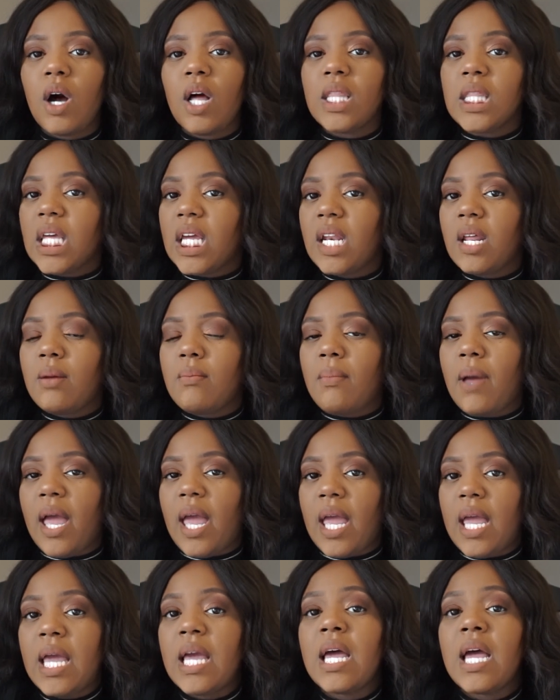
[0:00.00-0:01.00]
and then it
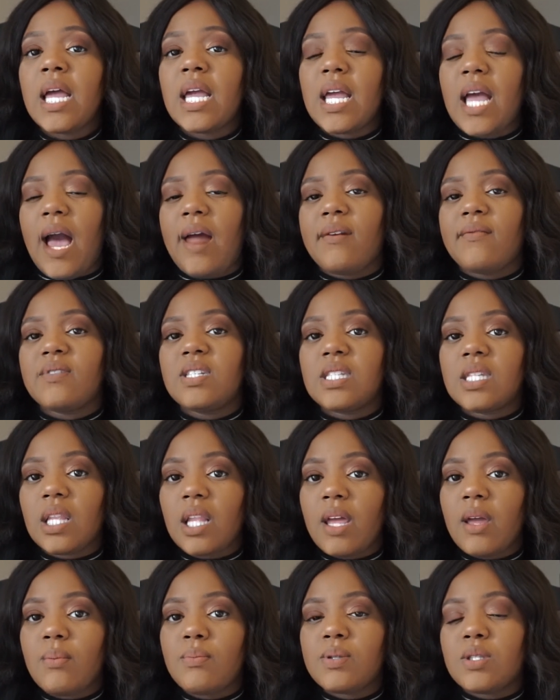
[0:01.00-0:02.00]
may kind of
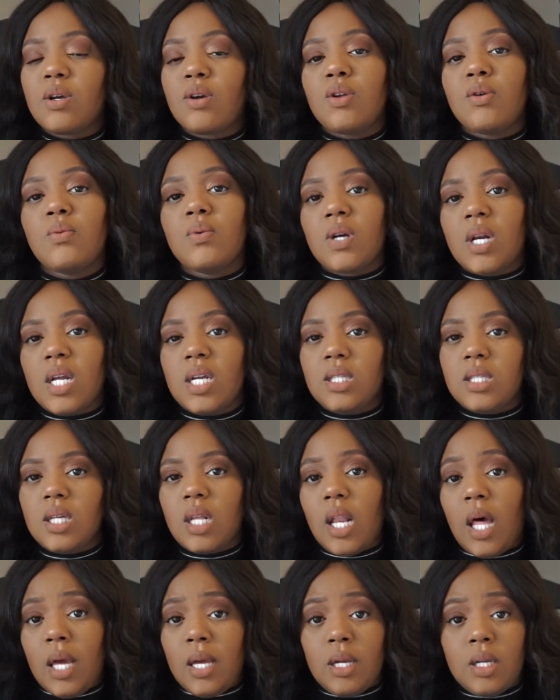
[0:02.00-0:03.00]
slip, so you will need to
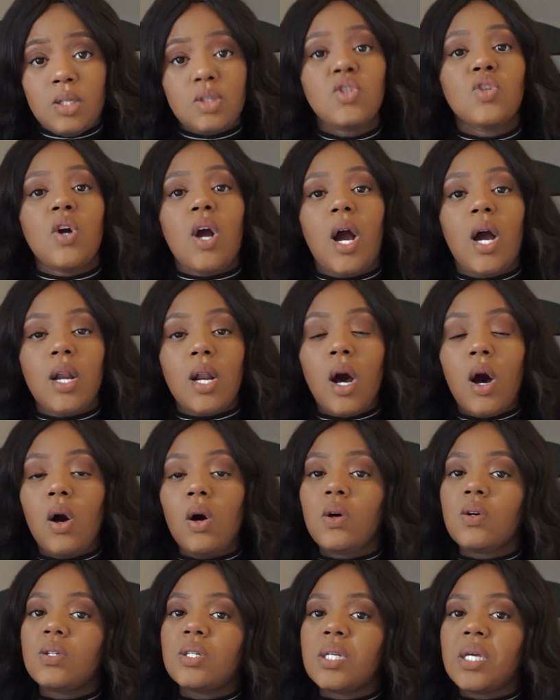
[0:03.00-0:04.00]
like try and
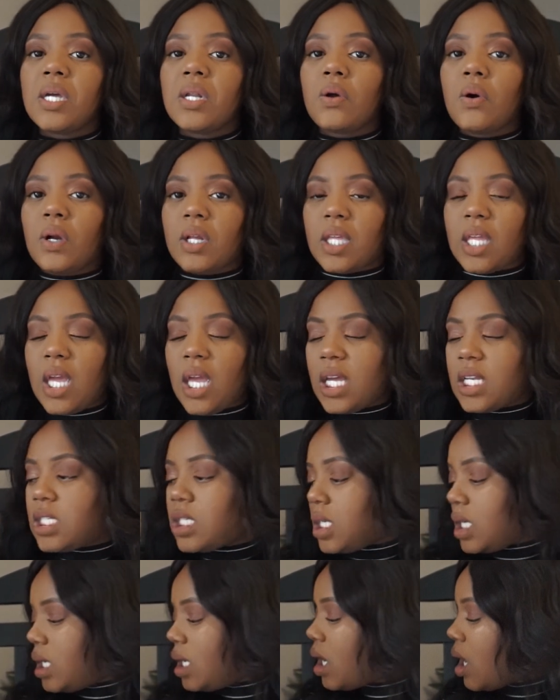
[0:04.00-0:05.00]
hold it or
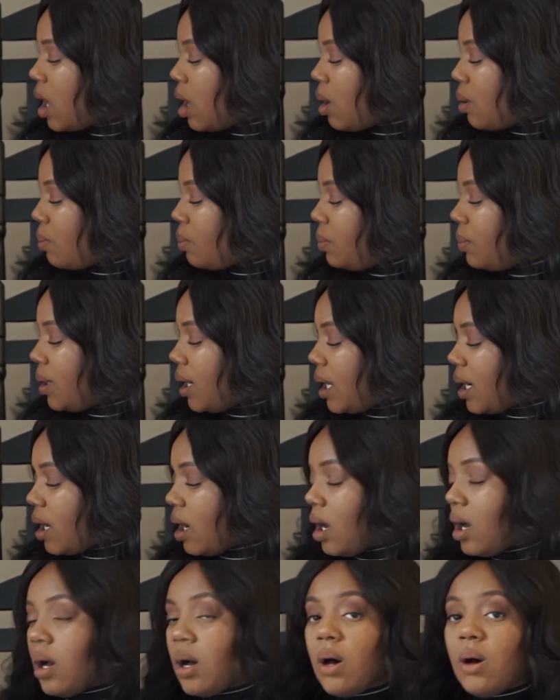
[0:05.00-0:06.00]
catch it. But
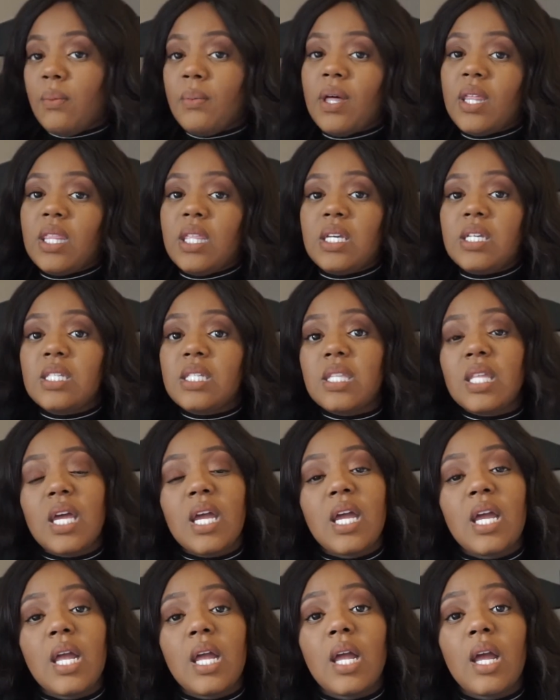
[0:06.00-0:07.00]
this
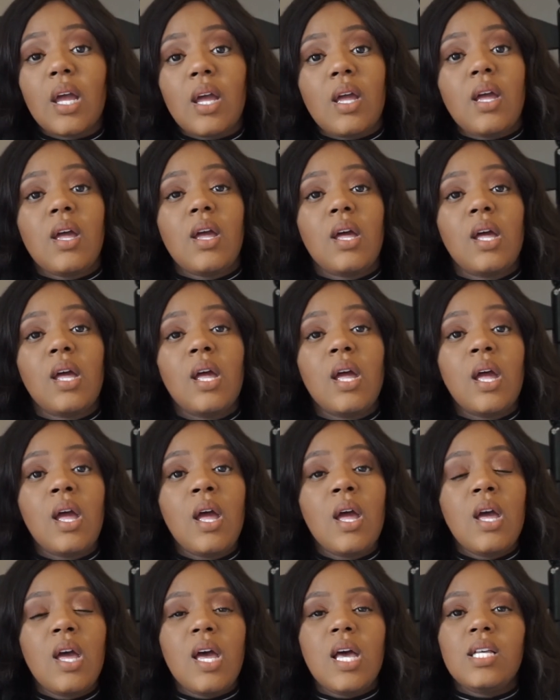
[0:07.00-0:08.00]
thing
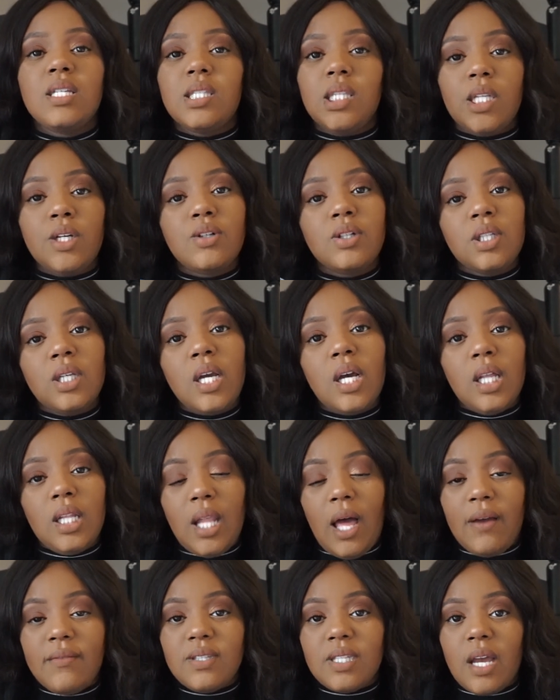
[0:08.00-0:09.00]
is literally a
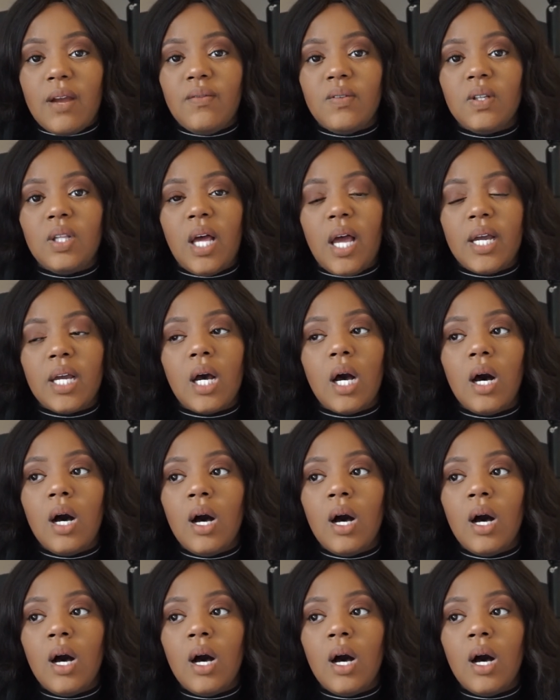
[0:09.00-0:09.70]
lifesaver. Like